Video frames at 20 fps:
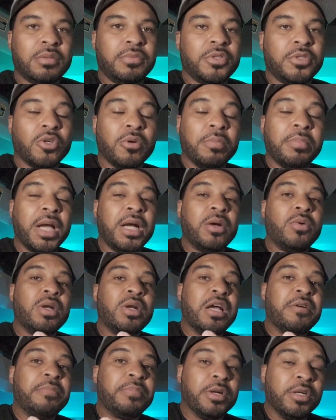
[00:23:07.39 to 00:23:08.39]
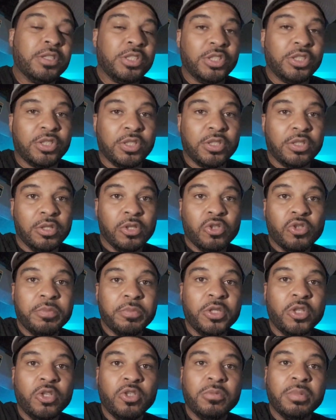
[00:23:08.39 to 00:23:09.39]
So back when I purchased this
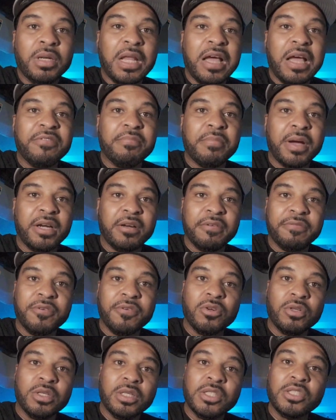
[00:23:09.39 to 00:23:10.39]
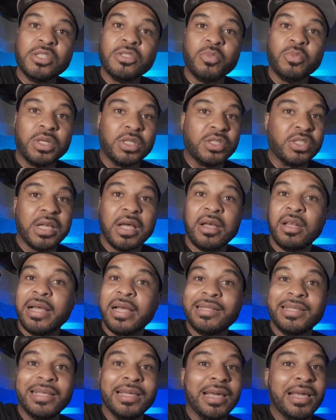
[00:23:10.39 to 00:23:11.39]
Lumecube Lav microphone, and this is what it sounded
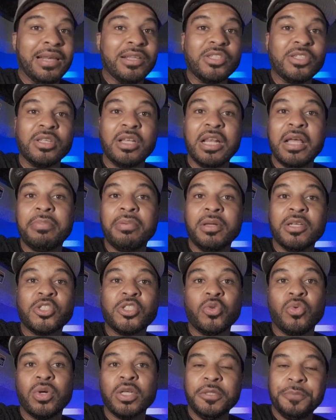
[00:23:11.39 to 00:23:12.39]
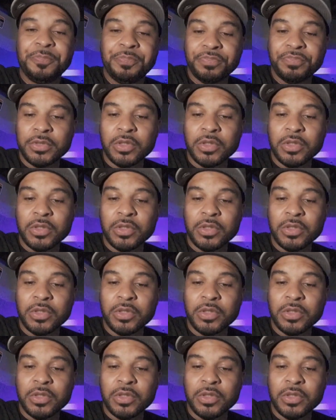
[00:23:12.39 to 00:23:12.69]
like, the gain is still at +20.